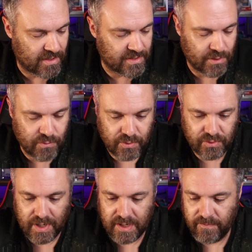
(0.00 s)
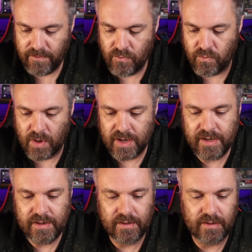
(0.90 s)
so we're trading for
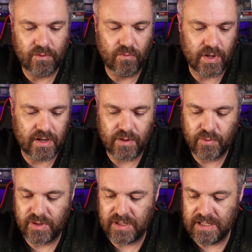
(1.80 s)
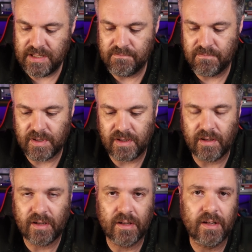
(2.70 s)
one, what I would deem
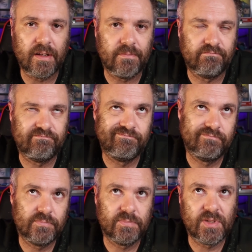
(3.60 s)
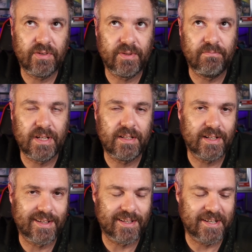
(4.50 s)
a, a, a big
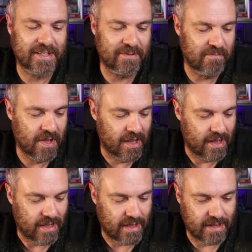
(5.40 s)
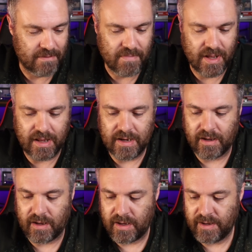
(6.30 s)
ticket item, um,
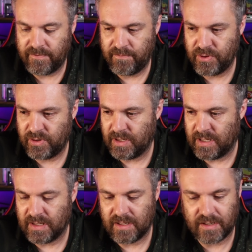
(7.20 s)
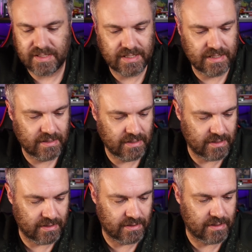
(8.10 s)
and I've put together, I sent
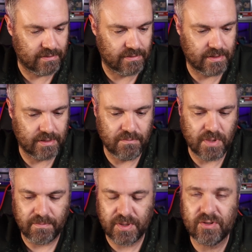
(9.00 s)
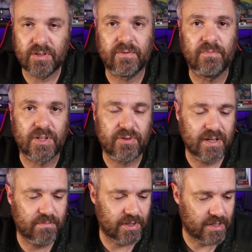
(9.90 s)
the, the, the my pictures of my
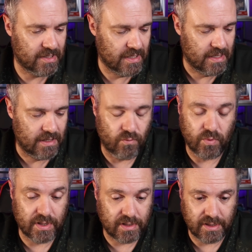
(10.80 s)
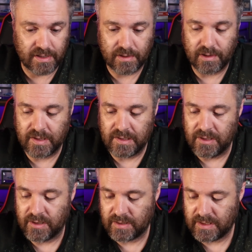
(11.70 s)
trade pile, what it
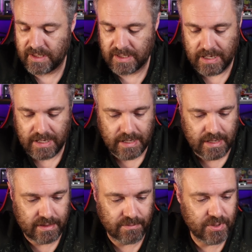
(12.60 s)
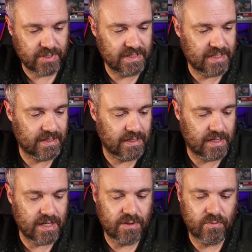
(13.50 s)
currently looked like. The person said
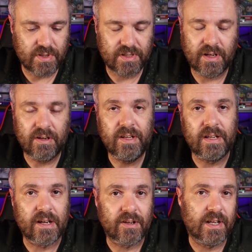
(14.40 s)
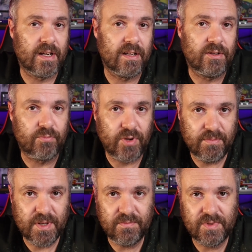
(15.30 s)
that he was only now getting into
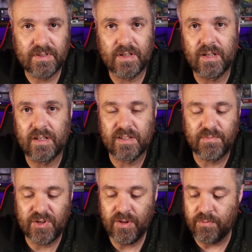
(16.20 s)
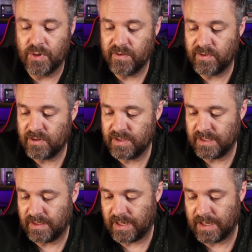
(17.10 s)
premiums, uh, especially Boulevards,
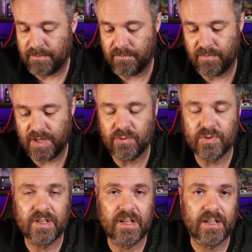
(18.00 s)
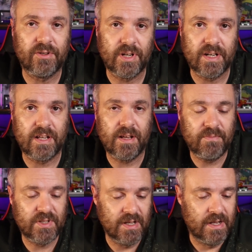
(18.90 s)
um, but he also liked J D
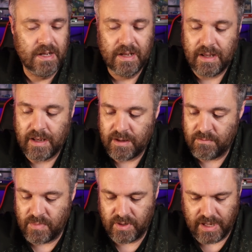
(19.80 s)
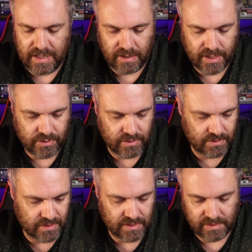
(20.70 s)
Ms, um, and I could
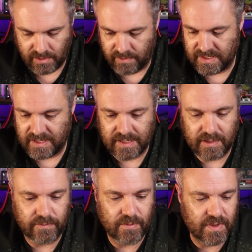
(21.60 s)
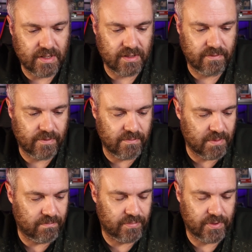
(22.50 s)
obviously tell from the from
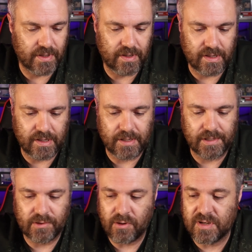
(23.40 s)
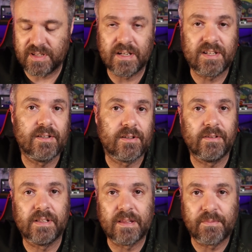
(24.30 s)
the uh, cars that he
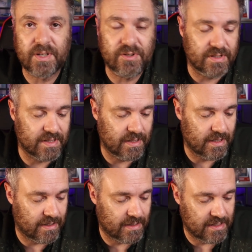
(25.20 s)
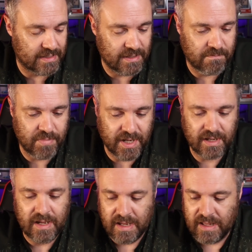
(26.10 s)
circled in the pictures uh, that he sent
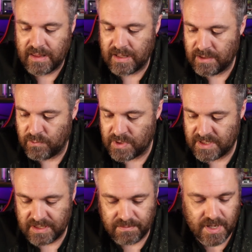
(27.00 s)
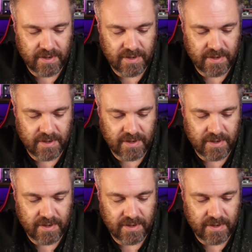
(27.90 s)
back. That was his